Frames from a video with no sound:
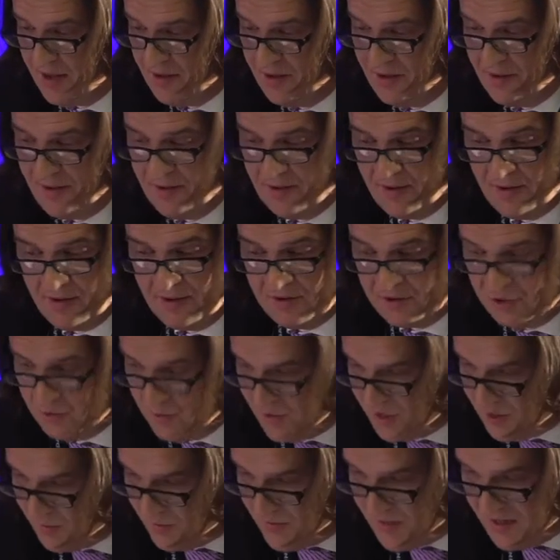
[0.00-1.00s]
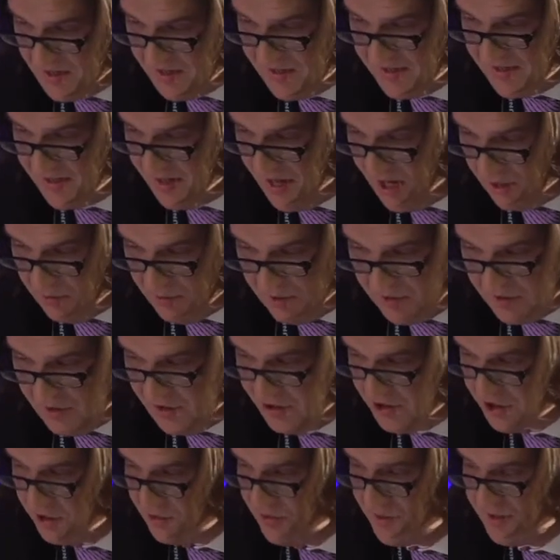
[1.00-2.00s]
uh, a US-based
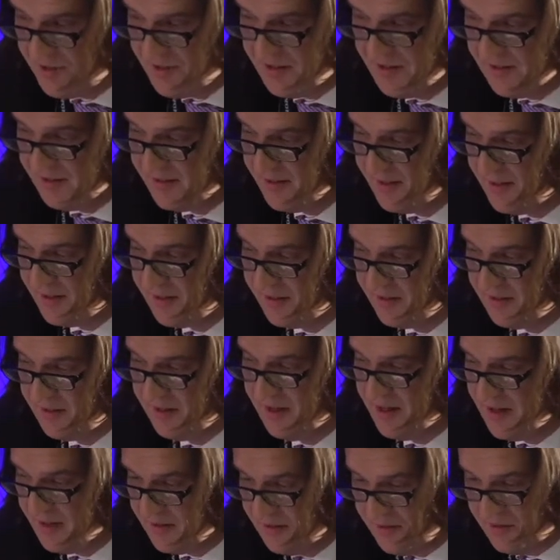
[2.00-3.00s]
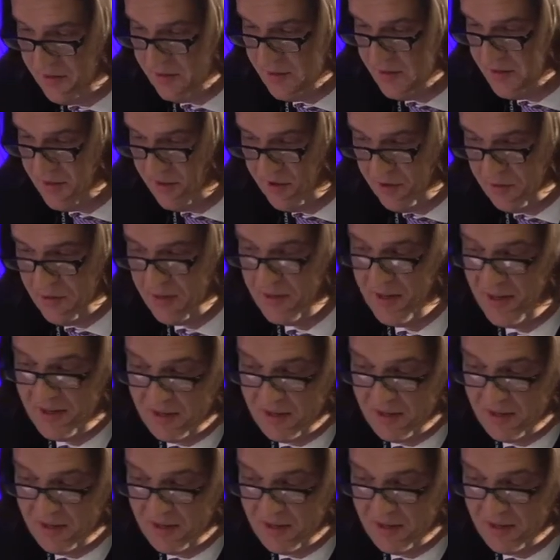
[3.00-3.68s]
agricultural think tank, and so on and so on.